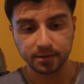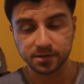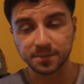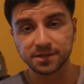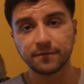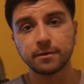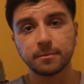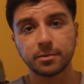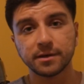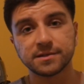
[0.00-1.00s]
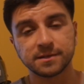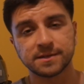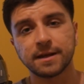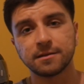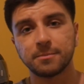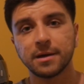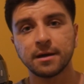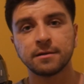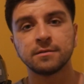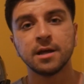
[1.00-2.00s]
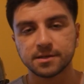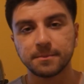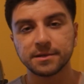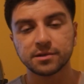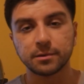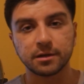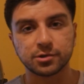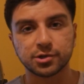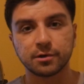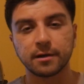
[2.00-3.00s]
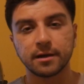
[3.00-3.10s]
specifically placed inside the pan to basically ensure